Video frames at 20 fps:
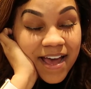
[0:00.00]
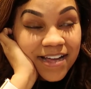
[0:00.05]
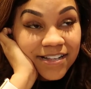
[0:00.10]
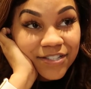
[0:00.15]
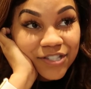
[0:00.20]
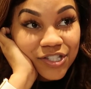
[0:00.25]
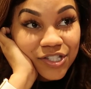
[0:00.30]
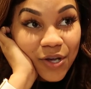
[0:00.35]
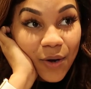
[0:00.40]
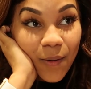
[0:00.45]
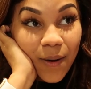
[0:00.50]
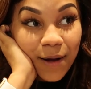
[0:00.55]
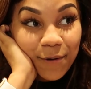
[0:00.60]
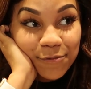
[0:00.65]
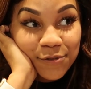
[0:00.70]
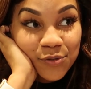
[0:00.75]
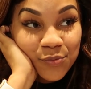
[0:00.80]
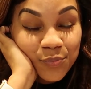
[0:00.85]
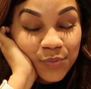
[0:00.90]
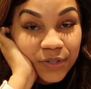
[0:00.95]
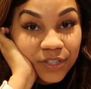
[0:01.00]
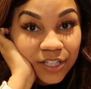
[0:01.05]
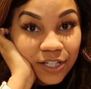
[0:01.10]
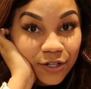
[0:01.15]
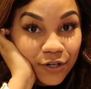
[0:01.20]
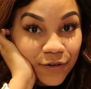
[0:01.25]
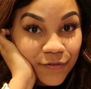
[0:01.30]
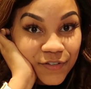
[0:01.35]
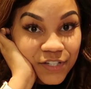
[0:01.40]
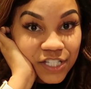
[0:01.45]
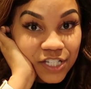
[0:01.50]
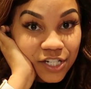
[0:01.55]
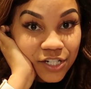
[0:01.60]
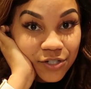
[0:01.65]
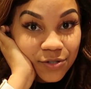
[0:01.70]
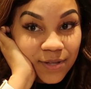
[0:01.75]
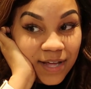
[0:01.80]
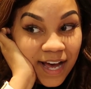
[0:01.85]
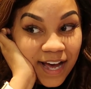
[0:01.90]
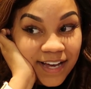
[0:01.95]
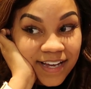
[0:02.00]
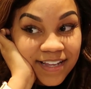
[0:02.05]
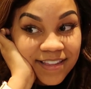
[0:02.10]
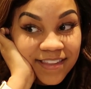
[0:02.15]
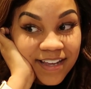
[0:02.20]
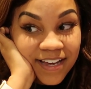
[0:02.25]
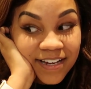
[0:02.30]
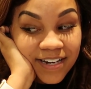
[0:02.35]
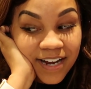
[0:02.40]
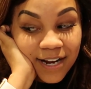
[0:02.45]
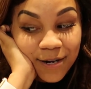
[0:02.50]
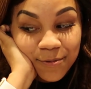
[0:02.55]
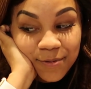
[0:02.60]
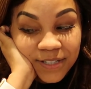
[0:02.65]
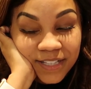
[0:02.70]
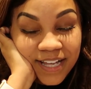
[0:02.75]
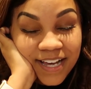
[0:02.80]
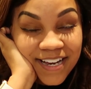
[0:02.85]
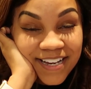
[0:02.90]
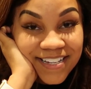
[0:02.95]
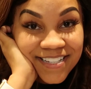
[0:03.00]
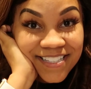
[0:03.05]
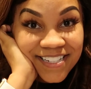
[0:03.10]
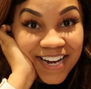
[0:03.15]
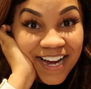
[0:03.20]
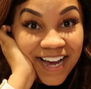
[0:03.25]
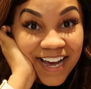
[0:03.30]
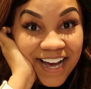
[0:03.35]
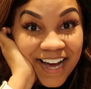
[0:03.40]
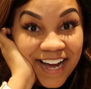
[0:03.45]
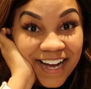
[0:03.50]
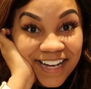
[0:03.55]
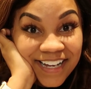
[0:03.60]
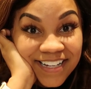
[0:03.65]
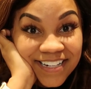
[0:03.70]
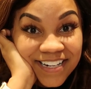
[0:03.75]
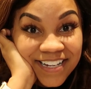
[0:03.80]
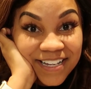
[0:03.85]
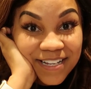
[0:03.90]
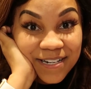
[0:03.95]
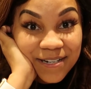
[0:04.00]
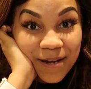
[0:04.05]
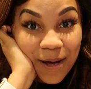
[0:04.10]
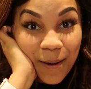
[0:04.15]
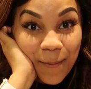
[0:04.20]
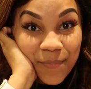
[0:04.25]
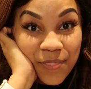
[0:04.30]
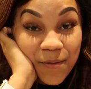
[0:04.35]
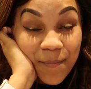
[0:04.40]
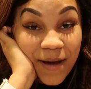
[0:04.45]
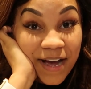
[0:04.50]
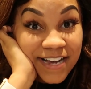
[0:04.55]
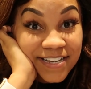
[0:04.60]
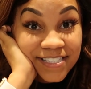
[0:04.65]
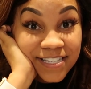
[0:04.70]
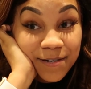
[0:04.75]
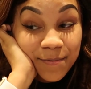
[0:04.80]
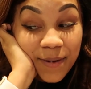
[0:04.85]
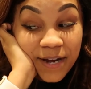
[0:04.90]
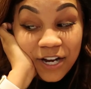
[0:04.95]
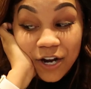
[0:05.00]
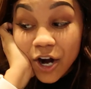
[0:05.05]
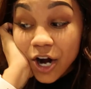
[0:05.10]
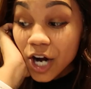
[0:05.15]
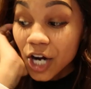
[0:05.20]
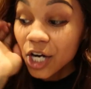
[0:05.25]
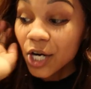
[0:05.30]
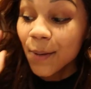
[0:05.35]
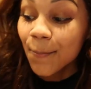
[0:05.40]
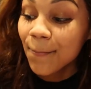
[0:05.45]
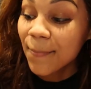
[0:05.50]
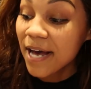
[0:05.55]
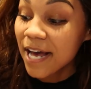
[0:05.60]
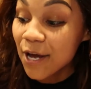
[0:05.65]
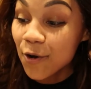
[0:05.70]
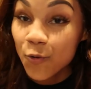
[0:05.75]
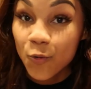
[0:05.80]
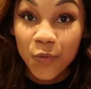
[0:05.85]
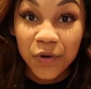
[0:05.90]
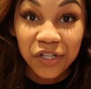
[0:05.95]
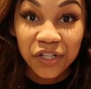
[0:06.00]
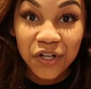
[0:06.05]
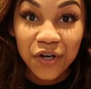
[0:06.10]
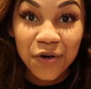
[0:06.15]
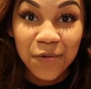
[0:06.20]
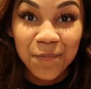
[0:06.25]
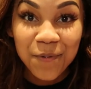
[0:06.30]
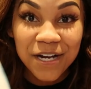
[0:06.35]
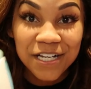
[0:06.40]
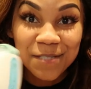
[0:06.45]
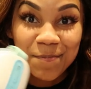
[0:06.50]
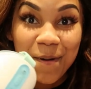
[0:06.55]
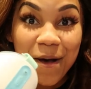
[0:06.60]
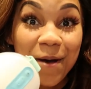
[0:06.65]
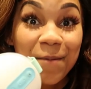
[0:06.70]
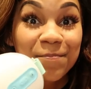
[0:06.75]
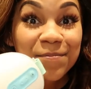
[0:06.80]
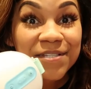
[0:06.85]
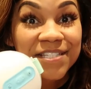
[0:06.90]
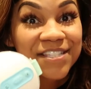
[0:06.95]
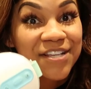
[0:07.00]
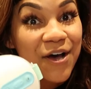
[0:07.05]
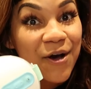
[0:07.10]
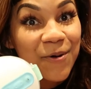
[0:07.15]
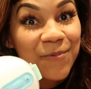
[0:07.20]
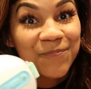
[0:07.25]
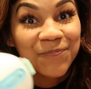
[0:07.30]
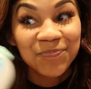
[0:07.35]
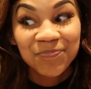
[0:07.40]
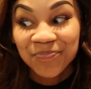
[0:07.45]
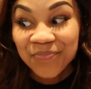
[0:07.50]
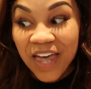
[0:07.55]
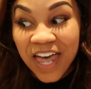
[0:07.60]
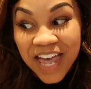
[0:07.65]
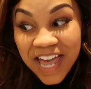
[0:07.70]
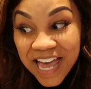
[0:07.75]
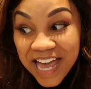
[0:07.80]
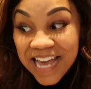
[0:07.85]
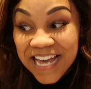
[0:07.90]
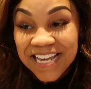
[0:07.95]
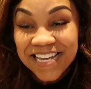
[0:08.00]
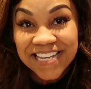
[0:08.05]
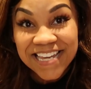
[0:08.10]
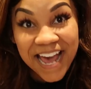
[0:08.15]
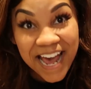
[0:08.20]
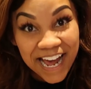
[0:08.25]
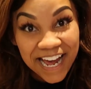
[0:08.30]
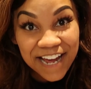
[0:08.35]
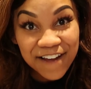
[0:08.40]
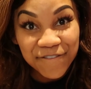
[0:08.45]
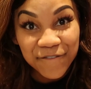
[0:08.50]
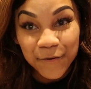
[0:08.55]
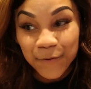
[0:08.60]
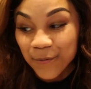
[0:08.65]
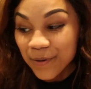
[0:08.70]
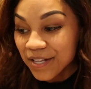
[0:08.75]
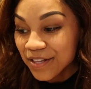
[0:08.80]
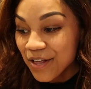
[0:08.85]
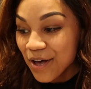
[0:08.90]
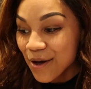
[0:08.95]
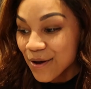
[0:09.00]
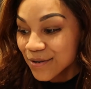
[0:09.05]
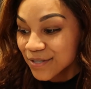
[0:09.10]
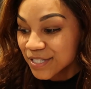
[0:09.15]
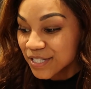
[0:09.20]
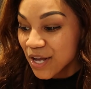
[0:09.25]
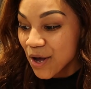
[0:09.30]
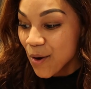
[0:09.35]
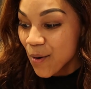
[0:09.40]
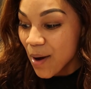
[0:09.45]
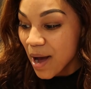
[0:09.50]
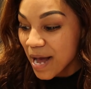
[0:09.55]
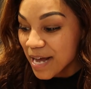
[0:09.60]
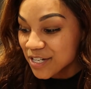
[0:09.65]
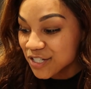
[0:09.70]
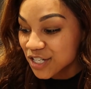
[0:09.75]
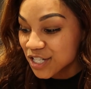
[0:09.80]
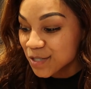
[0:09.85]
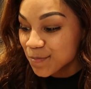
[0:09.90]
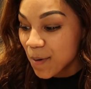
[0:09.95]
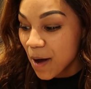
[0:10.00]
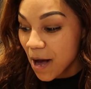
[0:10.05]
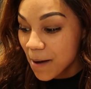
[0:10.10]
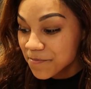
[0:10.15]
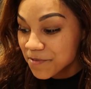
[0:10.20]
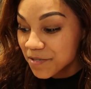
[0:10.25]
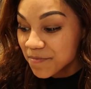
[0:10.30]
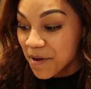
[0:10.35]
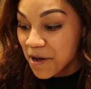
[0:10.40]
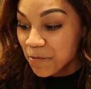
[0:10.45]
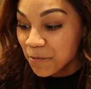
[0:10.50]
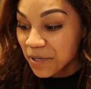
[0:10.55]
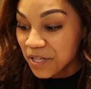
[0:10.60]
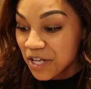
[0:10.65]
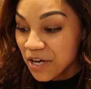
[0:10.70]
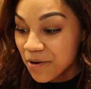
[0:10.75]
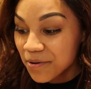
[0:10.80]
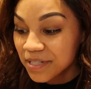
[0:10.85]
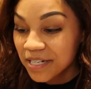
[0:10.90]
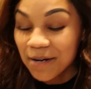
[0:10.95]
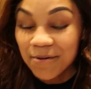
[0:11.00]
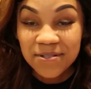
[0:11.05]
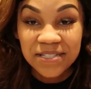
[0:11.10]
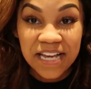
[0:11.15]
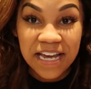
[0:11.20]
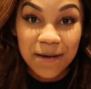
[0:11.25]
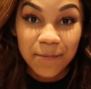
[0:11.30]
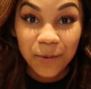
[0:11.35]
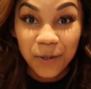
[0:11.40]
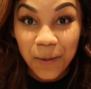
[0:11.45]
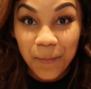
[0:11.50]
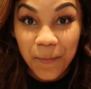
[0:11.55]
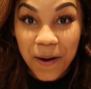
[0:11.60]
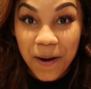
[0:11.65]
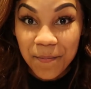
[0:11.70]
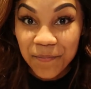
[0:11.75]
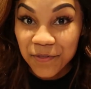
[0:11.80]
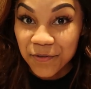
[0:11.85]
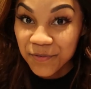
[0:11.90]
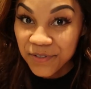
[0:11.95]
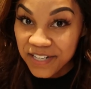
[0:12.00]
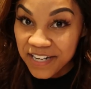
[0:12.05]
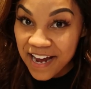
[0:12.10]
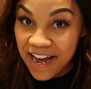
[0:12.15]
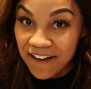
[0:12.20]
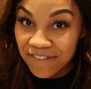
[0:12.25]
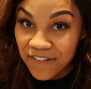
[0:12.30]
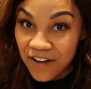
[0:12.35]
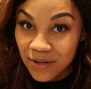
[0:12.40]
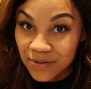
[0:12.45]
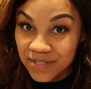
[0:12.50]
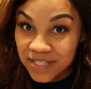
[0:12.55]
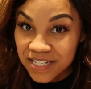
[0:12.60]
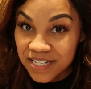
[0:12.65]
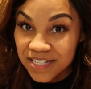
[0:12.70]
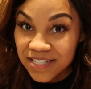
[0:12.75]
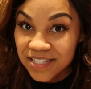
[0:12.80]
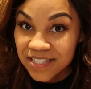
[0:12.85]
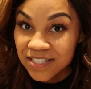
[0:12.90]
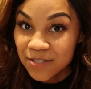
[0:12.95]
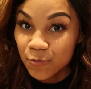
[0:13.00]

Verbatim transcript: And so I was really nervous to do that. And then I realized I had in the backseat of my car, my Willow breast pump. So yay for Willow. So I just popped on my Willow and I was able to pump three and a half ounces,